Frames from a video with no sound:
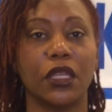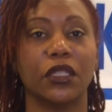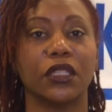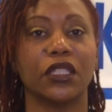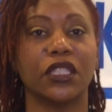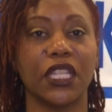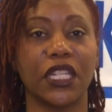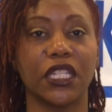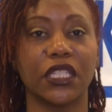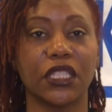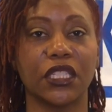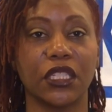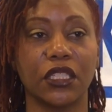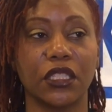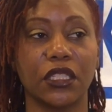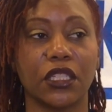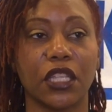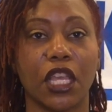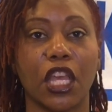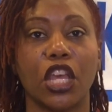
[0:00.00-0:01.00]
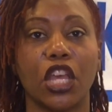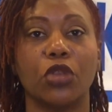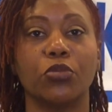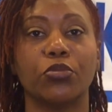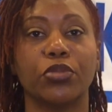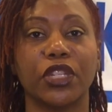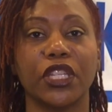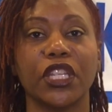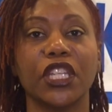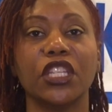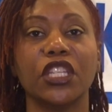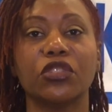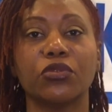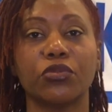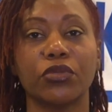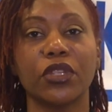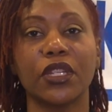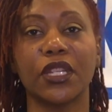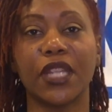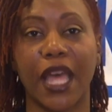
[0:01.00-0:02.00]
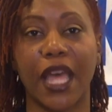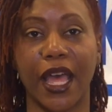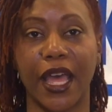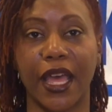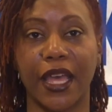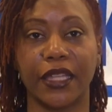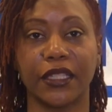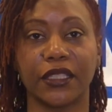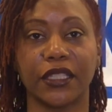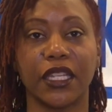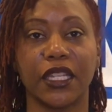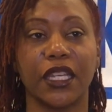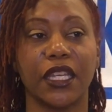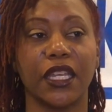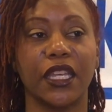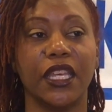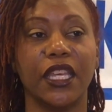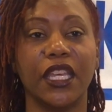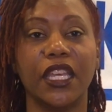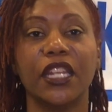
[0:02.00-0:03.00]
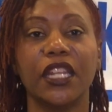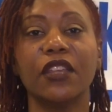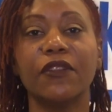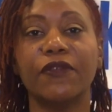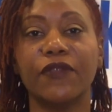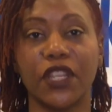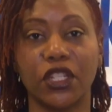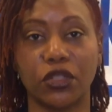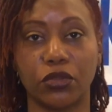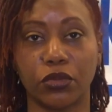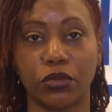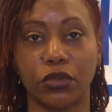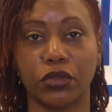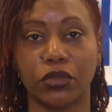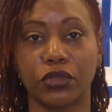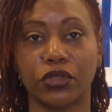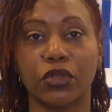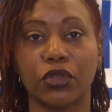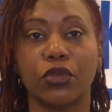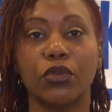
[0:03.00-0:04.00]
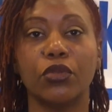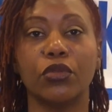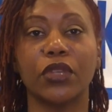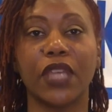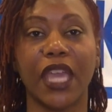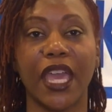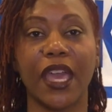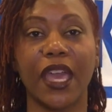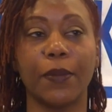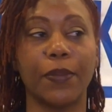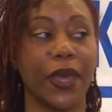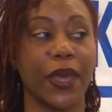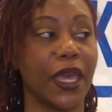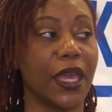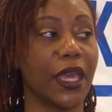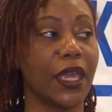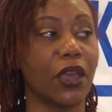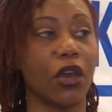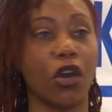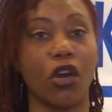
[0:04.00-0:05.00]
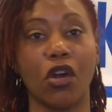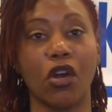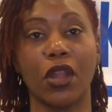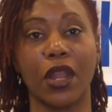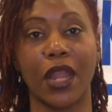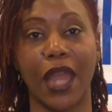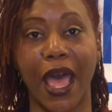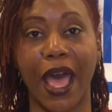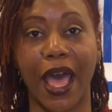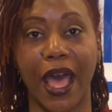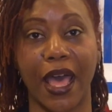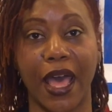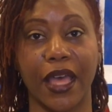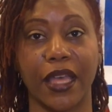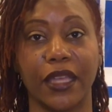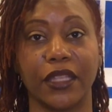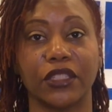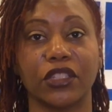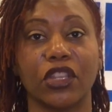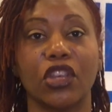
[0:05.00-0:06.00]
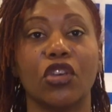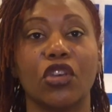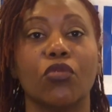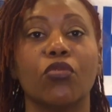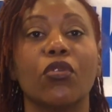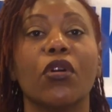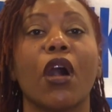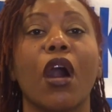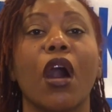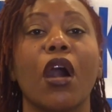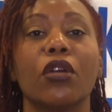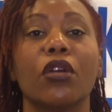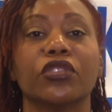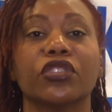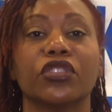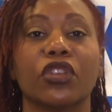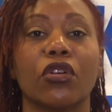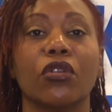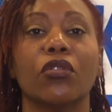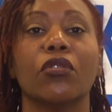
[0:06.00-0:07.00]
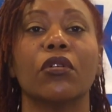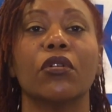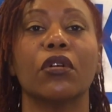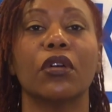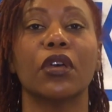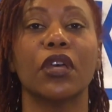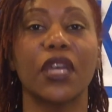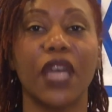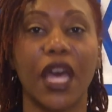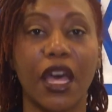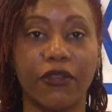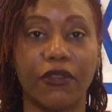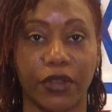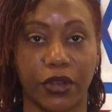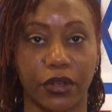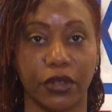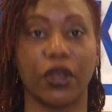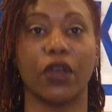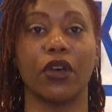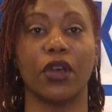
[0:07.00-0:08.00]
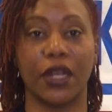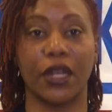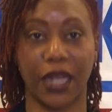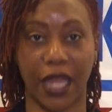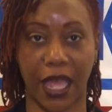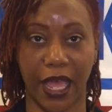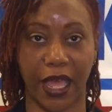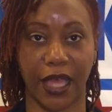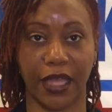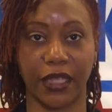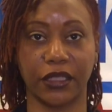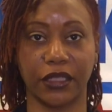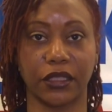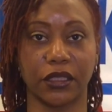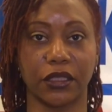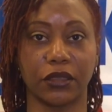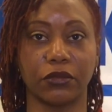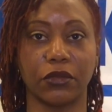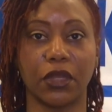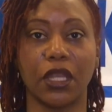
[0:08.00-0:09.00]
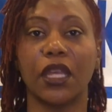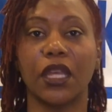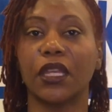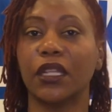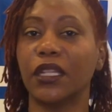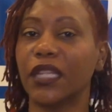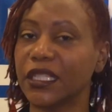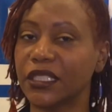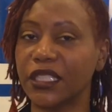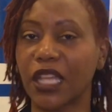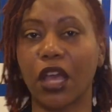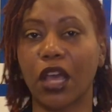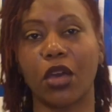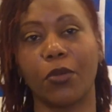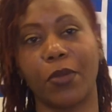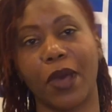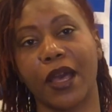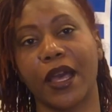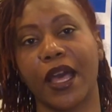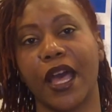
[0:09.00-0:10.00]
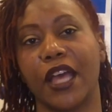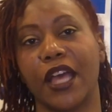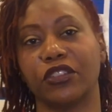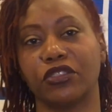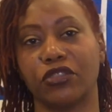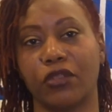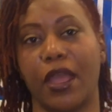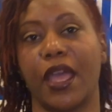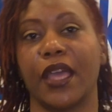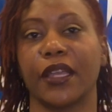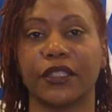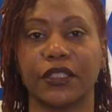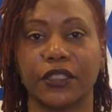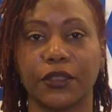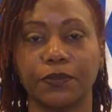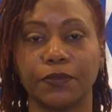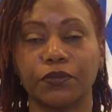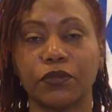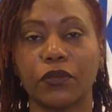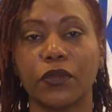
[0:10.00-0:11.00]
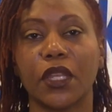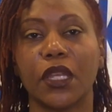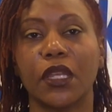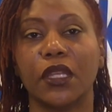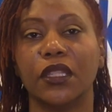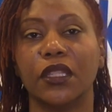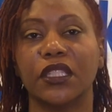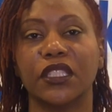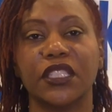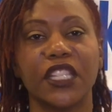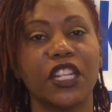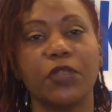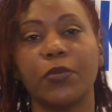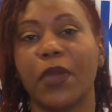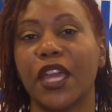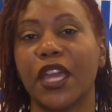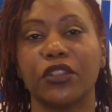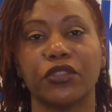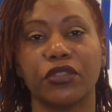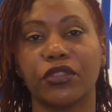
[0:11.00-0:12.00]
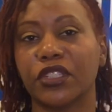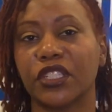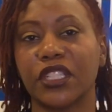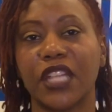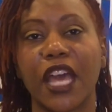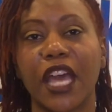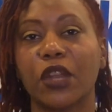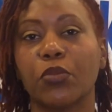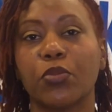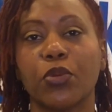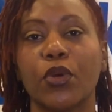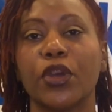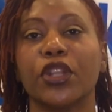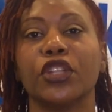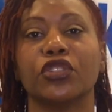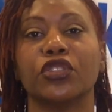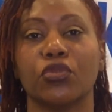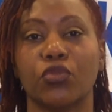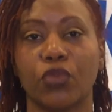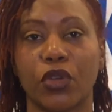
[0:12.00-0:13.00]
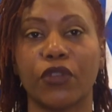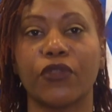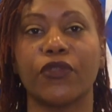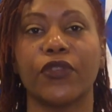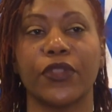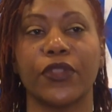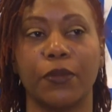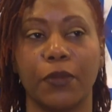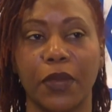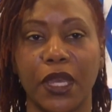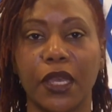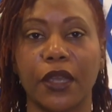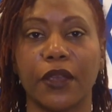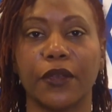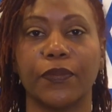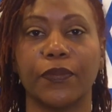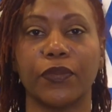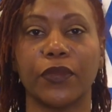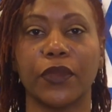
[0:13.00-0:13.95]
Citizens, please realize individuals who campaign on lies will also govern on lies. Let's talk about contracts. The city manager is not appointed to work for the mayor.